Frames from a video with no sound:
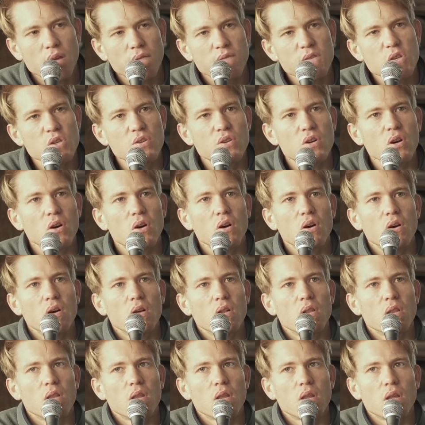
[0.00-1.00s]
Have you got...
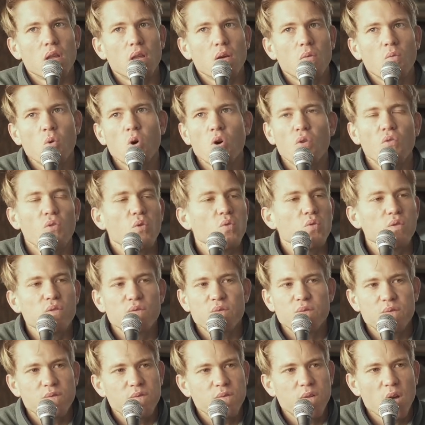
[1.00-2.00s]
What are all
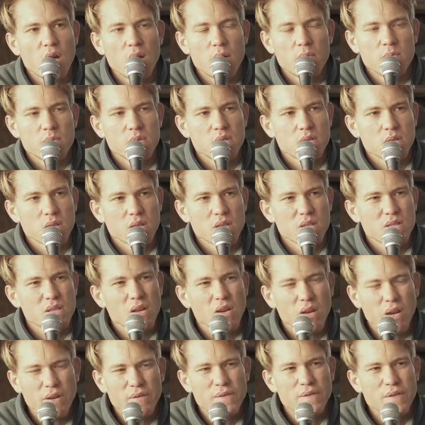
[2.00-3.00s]
the farms... Because
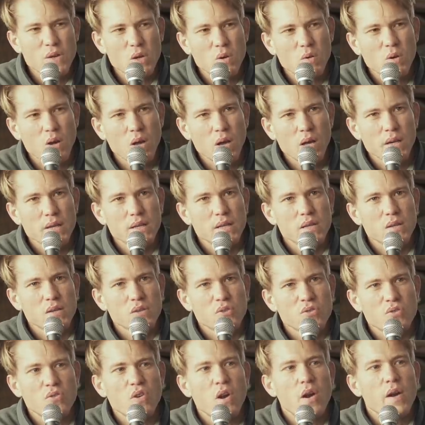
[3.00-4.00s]
I feel like
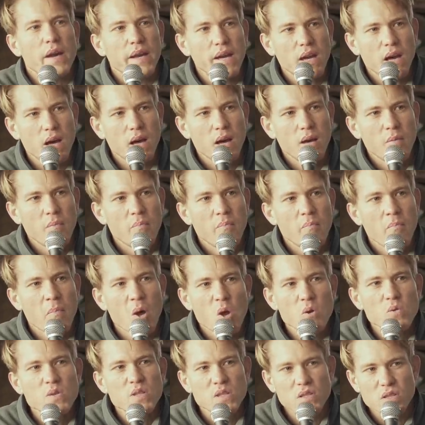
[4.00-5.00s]
growing up,
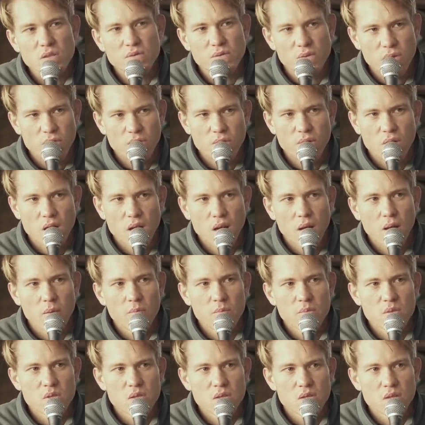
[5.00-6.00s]
most of the
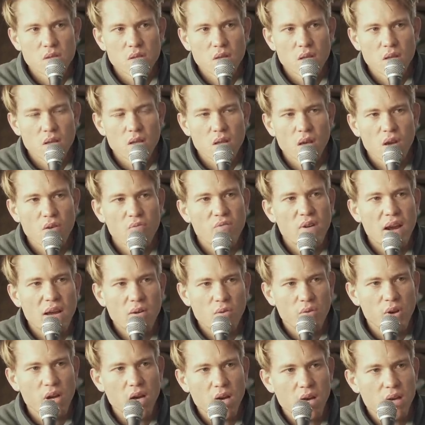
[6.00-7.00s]
farms
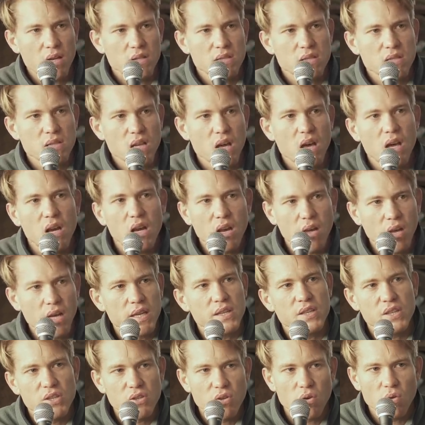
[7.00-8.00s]
around us are
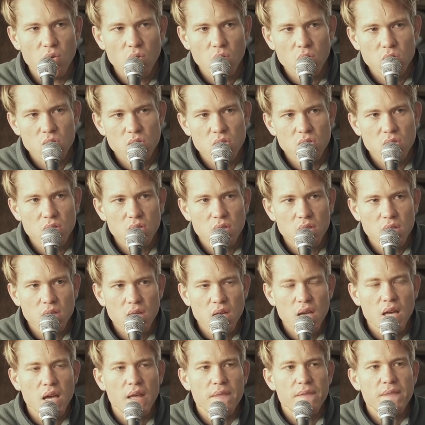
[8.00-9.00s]
like yours.
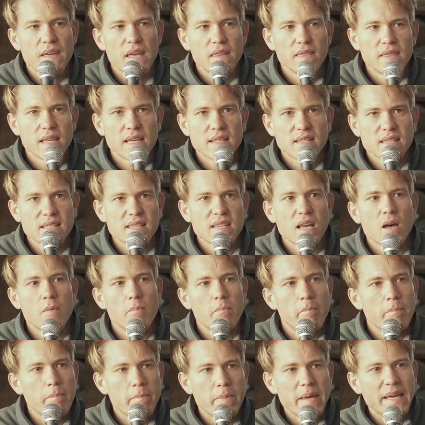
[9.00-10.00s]
And then there's
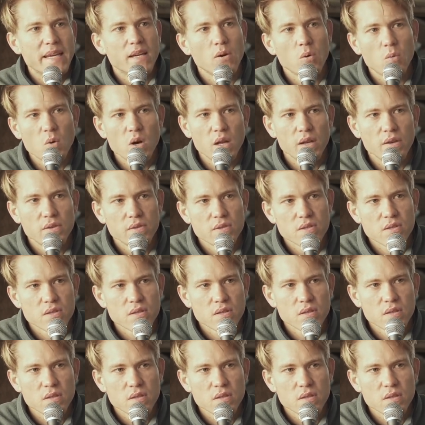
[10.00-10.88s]
some bigger ones.